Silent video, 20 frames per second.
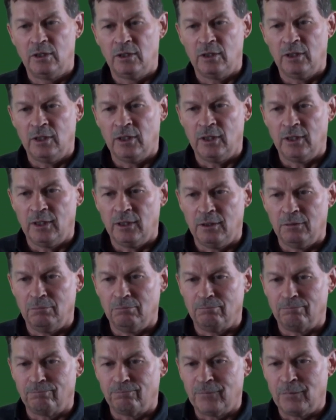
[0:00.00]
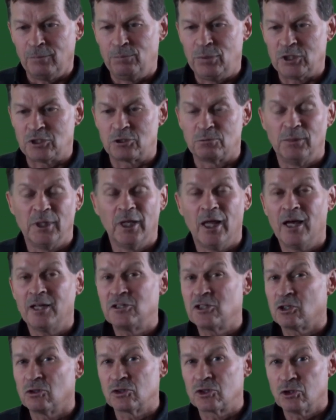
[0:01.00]

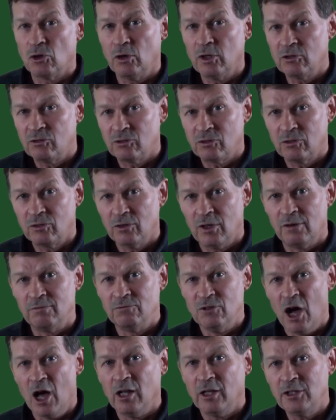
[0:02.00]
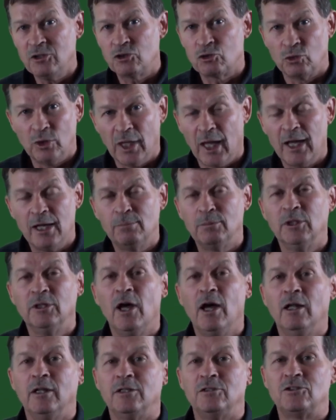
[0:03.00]
epistemological source of knowledge, reliable
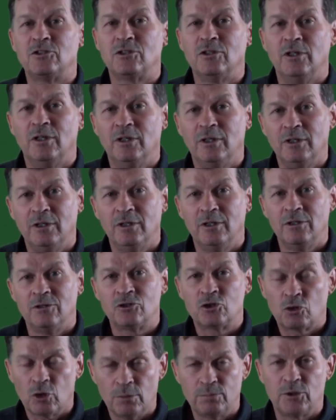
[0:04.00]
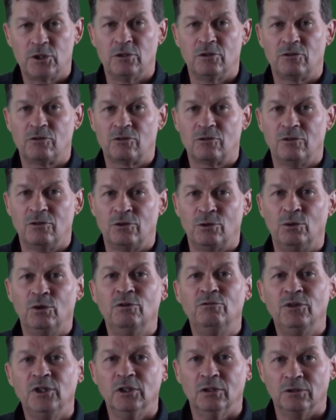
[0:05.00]
knowledge. Scriptures, the
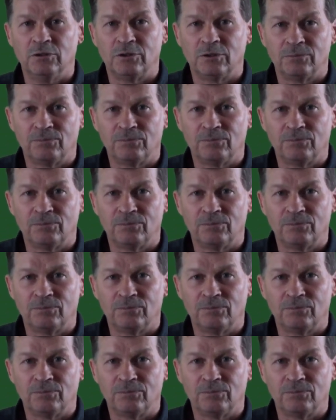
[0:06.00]
revealed.